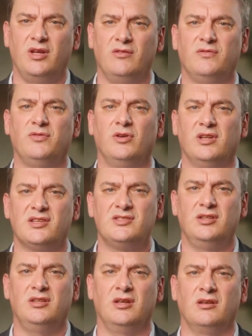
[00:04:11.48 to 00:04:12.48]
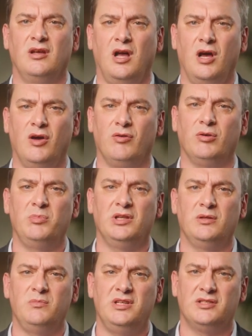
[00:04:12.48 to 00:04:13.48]
rainfall exceeding one hundred
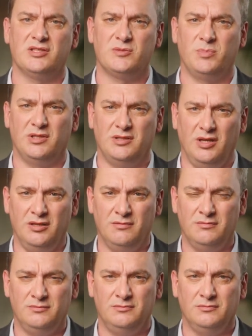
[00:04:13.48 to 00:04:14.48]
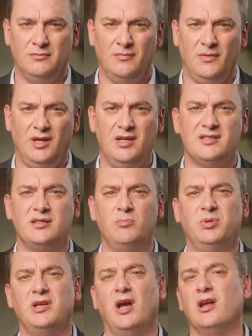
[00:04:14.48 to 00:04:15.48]
millimeters per day. It's
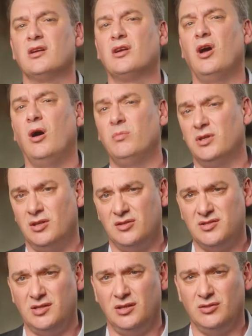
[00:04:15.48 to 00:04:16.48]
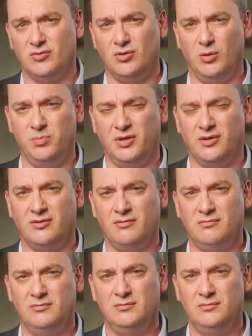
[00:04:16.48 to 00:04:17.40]
simply uncommon outside the tropics.